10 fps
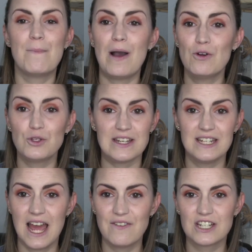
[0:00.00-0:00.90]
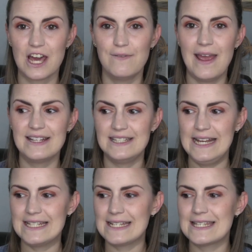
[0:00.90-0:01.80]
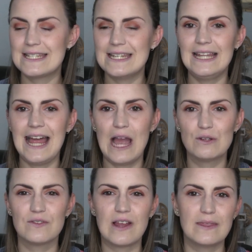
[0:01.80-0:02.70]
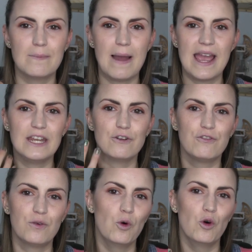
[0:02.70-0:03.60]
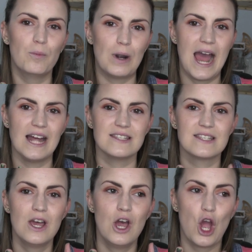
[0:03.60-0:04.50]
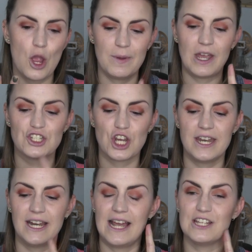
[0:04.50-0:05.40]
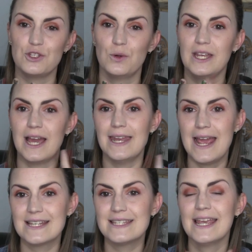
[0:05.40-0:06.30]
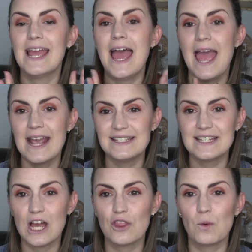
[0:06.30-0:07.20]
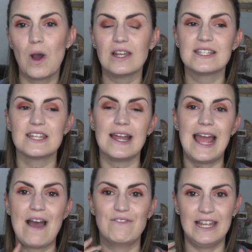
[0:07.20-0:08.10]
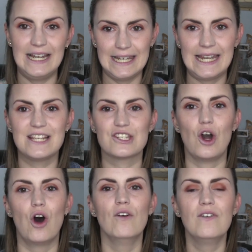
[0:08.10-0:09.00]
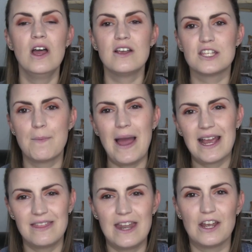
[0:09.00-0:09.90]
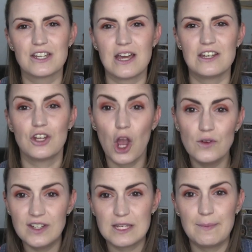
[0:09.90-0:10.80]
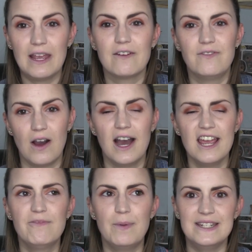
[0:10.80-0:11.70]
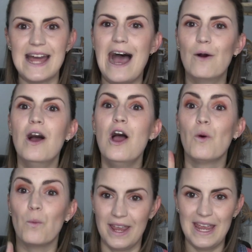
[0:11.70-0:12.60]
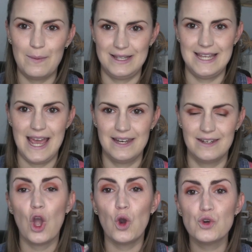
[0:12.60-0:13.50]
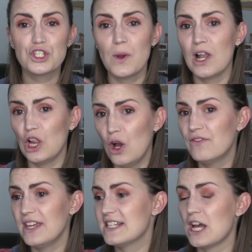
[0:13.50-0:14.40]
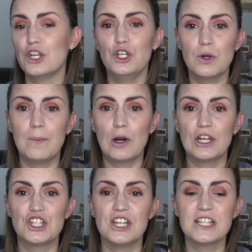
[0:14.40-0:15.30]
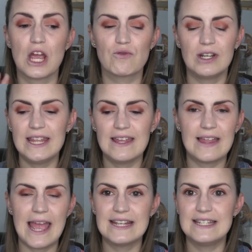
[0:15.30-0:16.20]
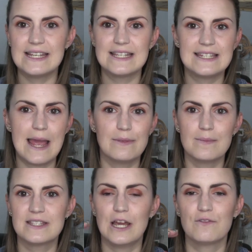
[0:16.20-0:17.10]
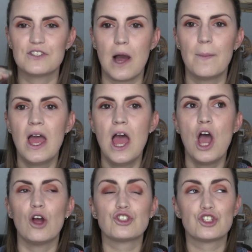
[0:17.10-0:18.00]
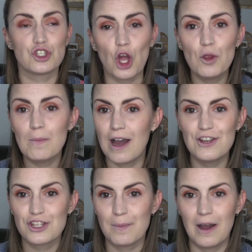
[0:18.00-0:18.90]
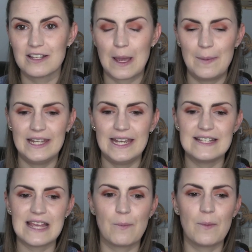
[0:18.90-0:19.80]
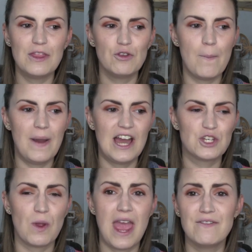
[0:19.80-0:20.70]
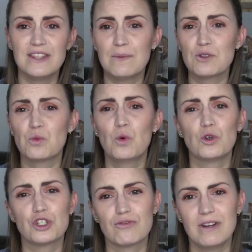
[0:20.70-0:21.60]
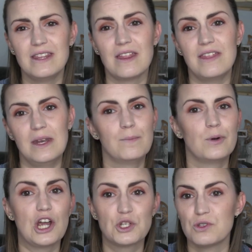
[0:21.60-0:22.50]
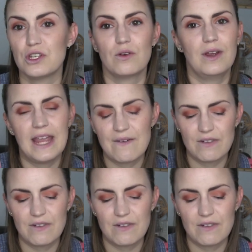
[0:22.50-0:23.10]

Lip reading: but also I didn't have a ton of Essies, and still out of like the main 4 brands, OPI, China Glaze, Zoya and Essie, Essies are the ones that I have the least of. So back then I decided only to pick 5, but now we're here with 10. Also, a lot of these are newer polishes. I really think that Essie has stepped themselves up so much the past couple of years, and we went through a patch where everything was watery, the thin brush was annoying